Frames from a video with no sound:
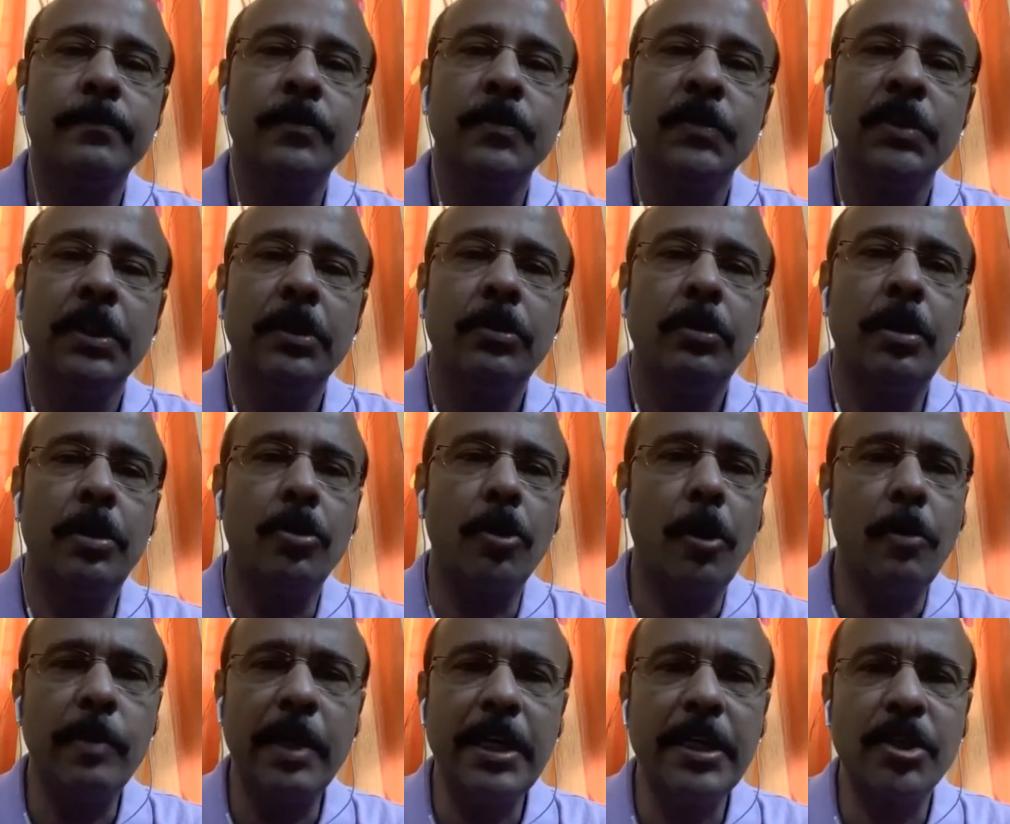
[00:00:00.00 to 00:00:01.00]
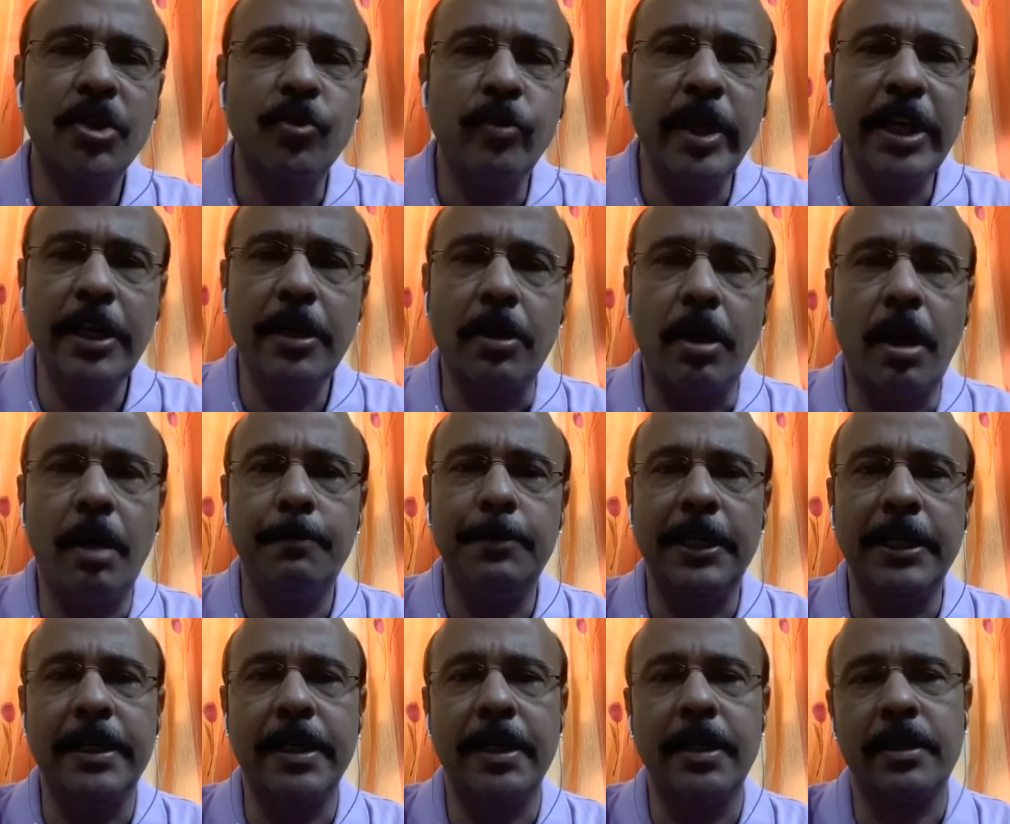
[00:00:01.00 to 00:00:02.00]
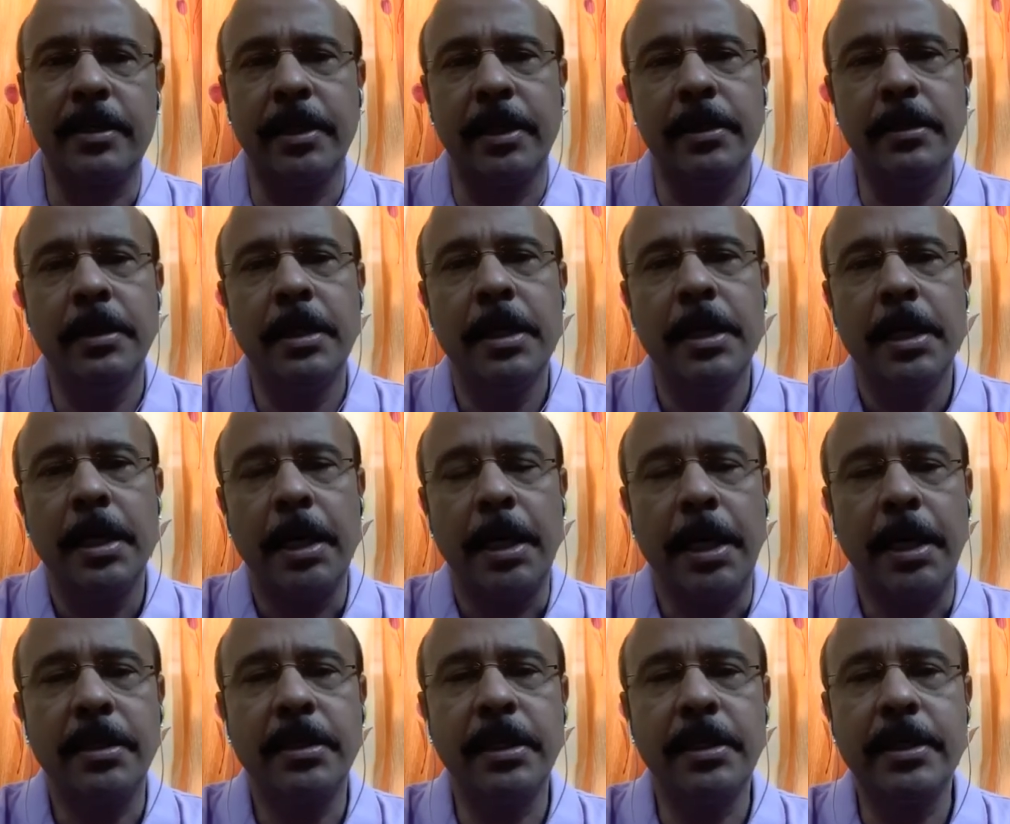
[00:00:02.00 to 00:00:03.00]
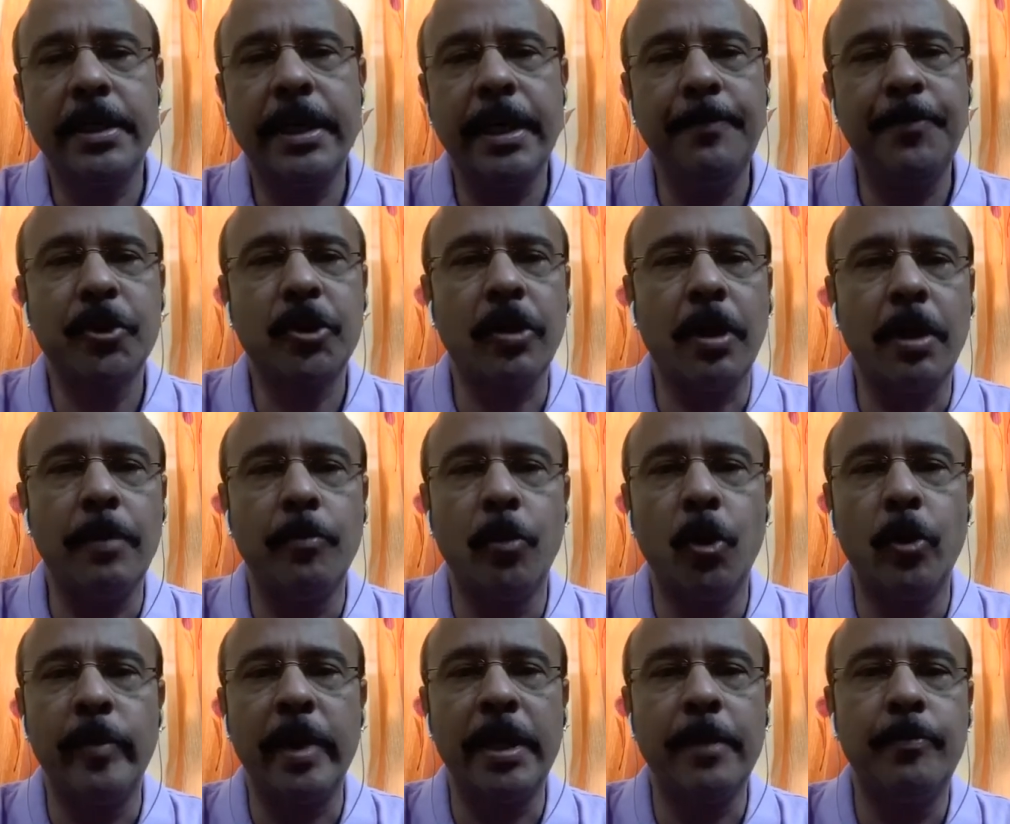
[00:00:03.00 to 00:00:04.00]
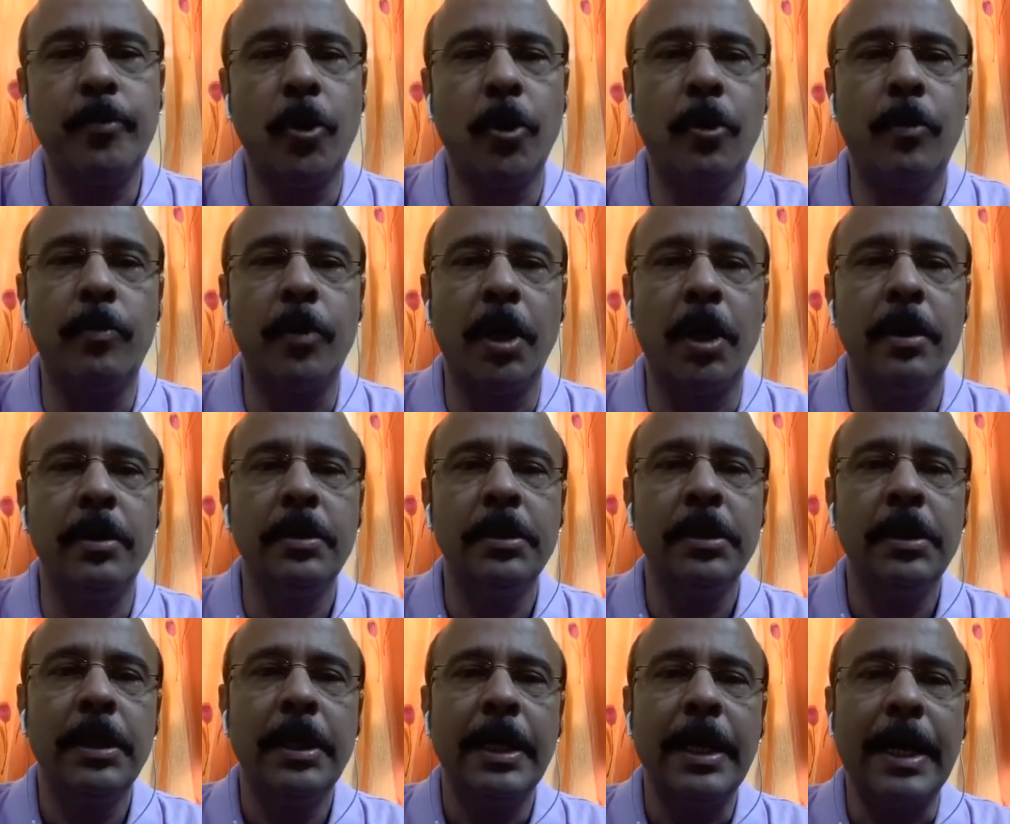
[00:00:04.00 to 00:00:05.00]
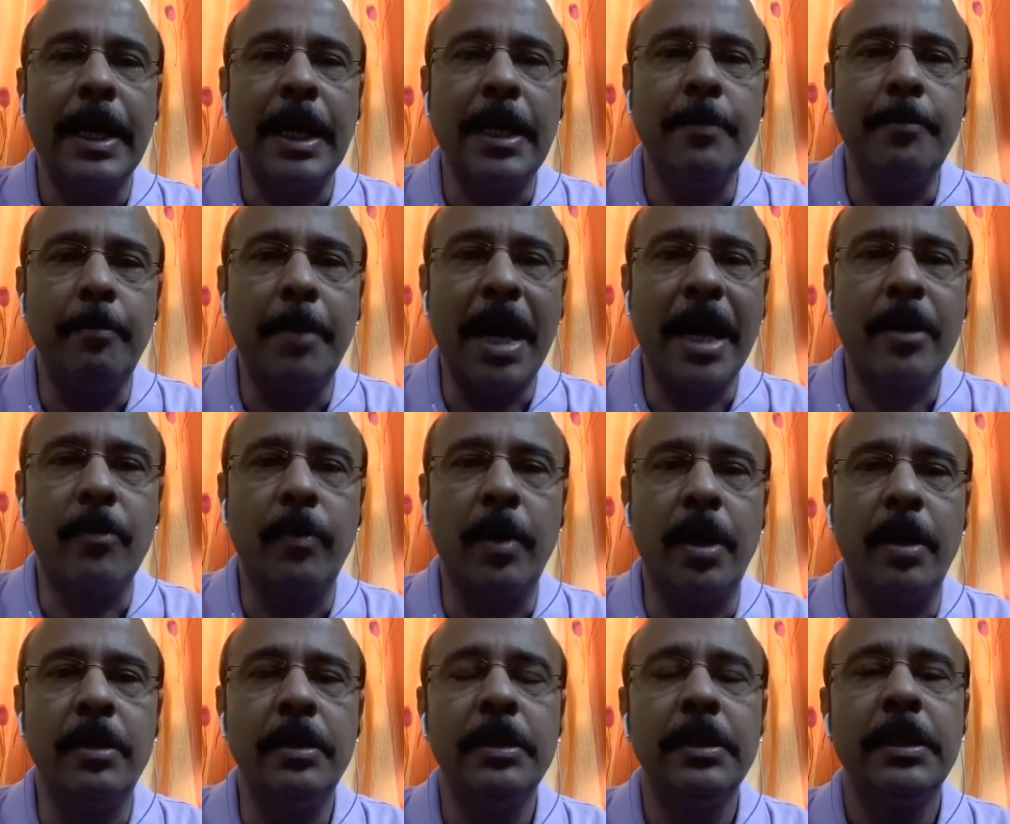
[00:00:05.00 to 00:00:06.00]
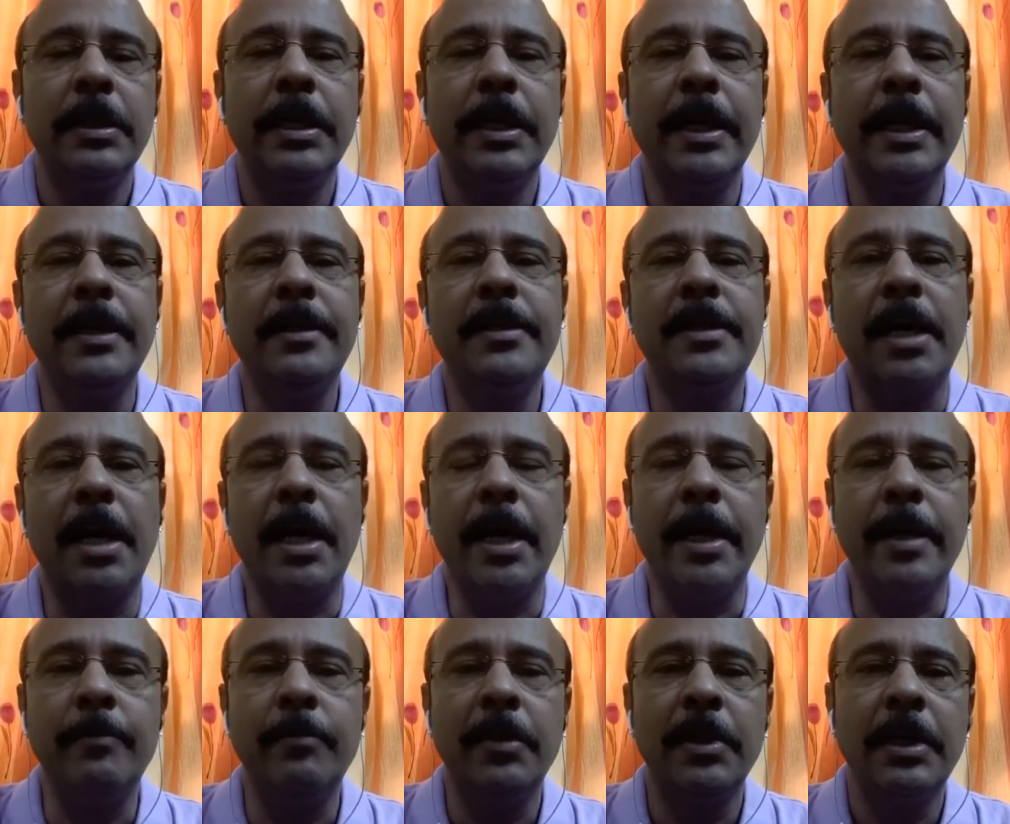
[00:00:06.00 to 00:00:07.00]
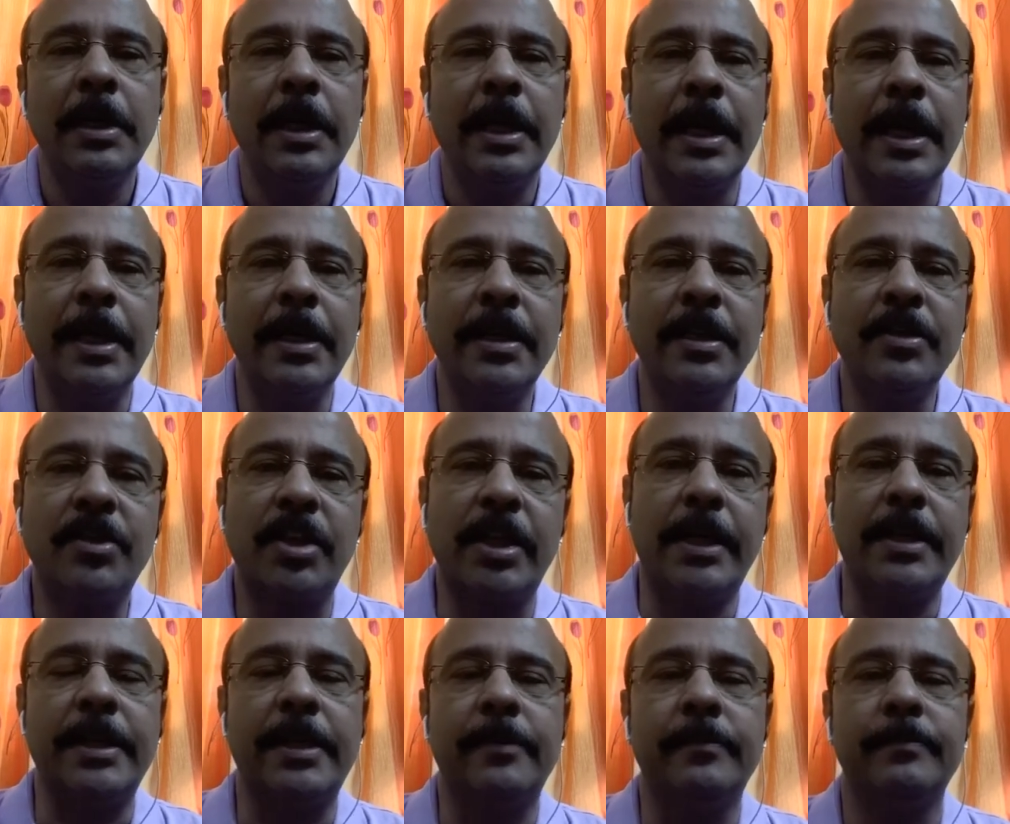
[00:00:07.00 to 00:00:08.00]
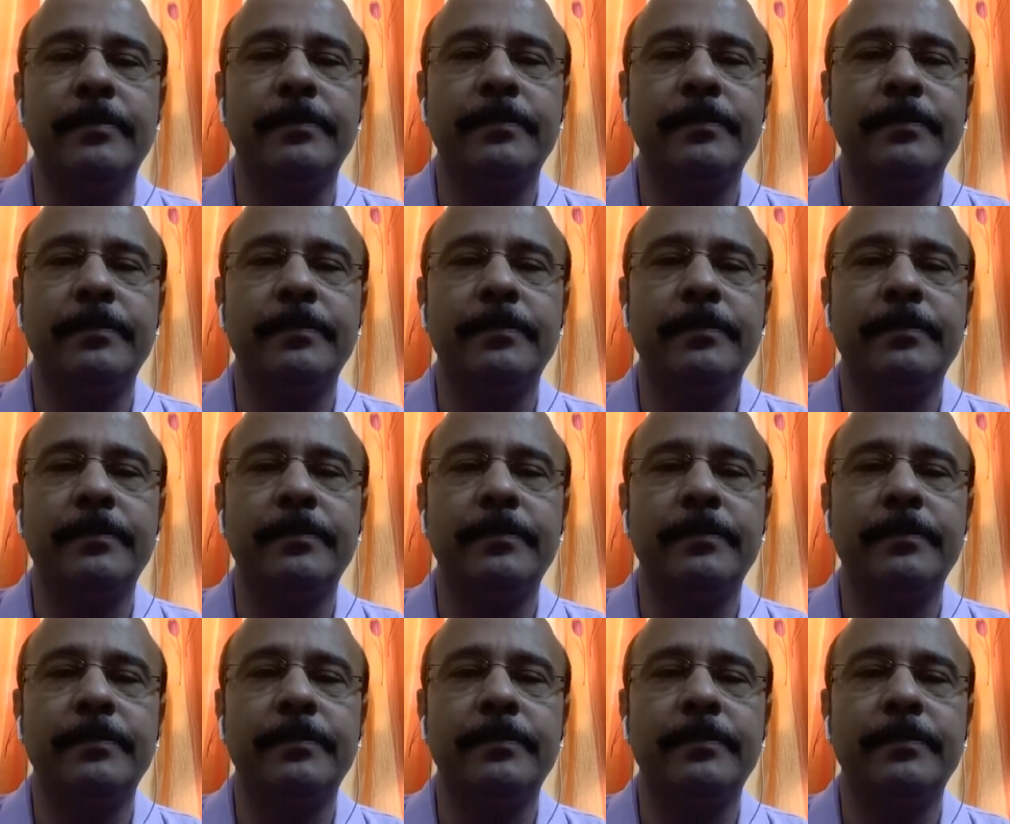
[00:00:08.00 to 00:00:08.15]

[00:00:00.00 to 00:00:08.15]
The novel is very complicated as it keeps on moving forward and backward in time and in setting.